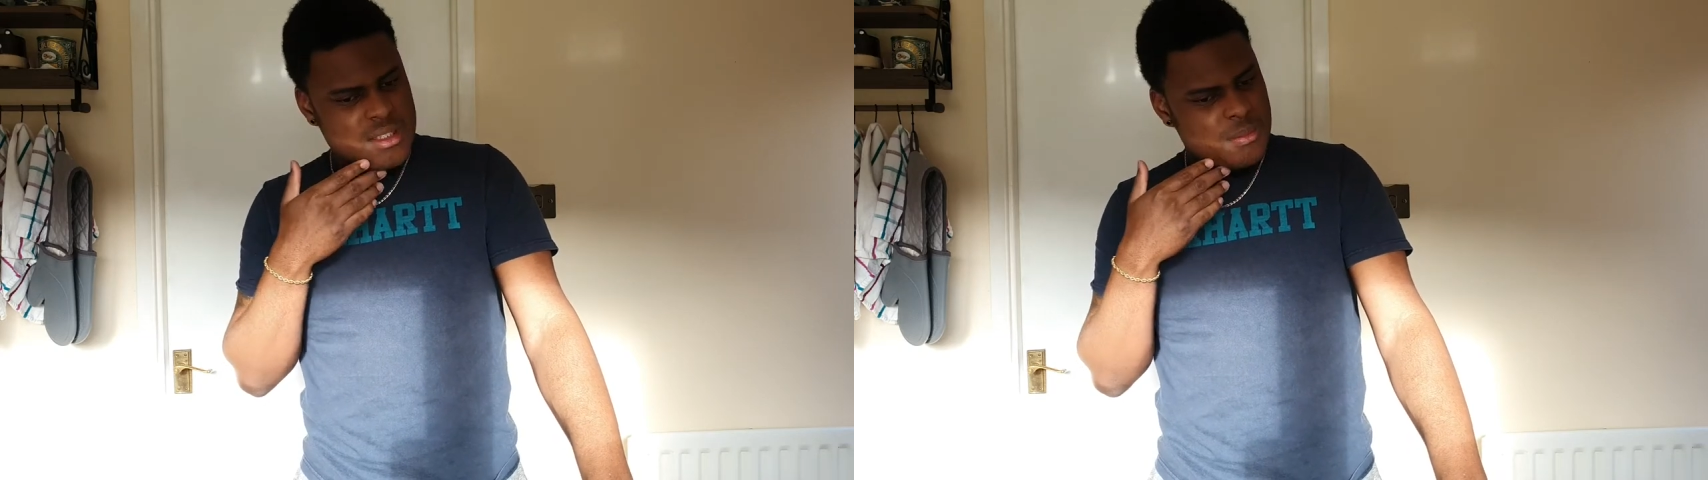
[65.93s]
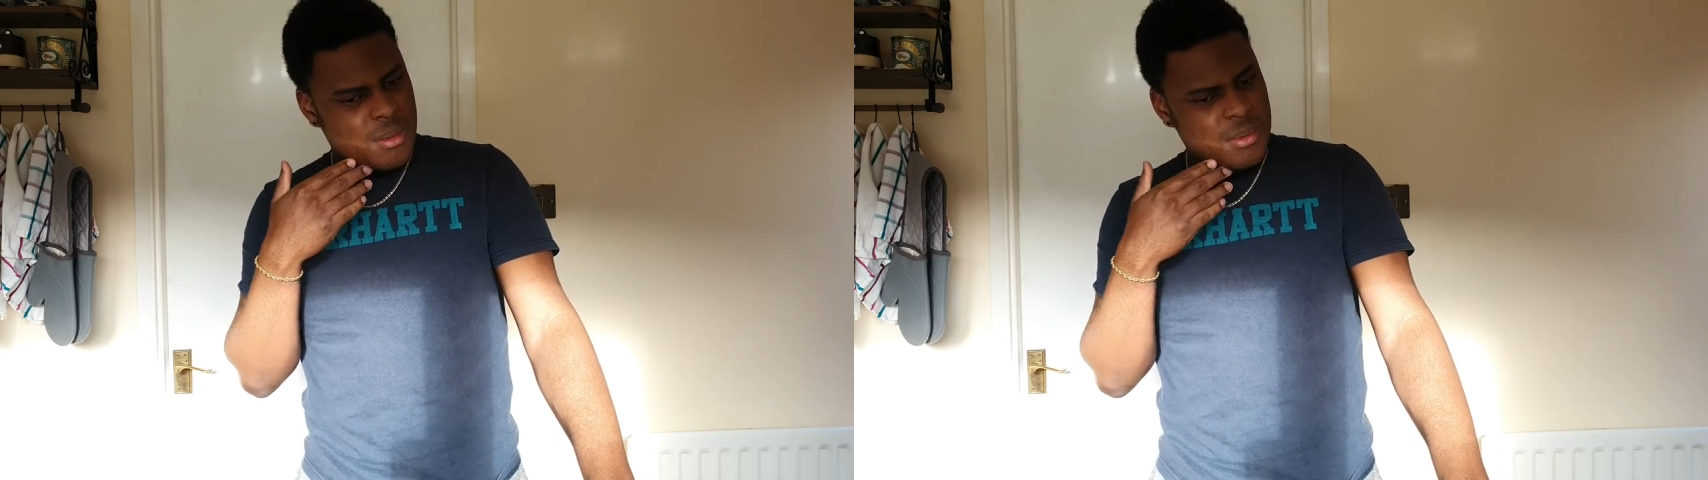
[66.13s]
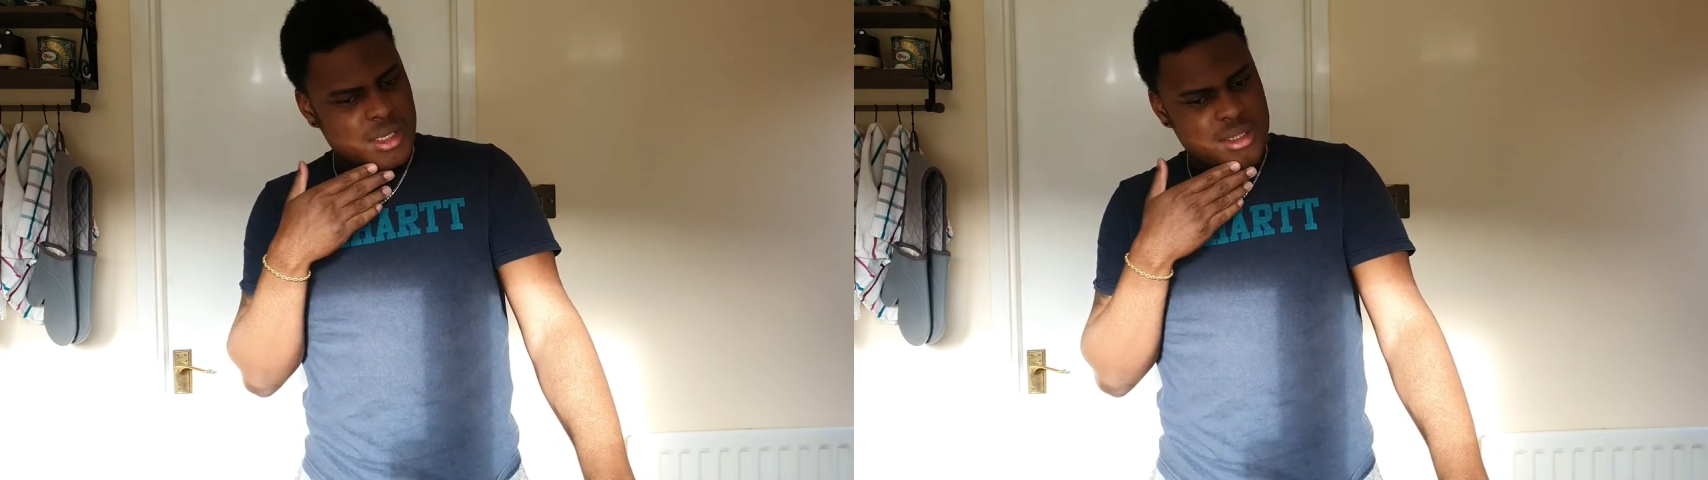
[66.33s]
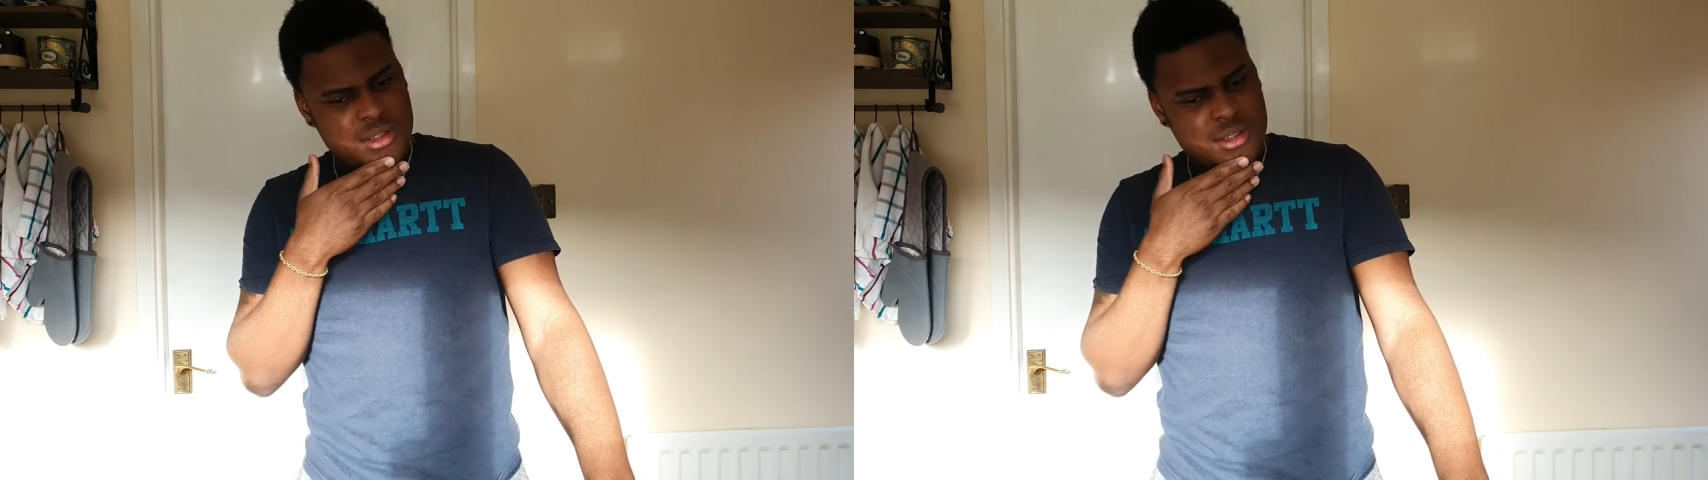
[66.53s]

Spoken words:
like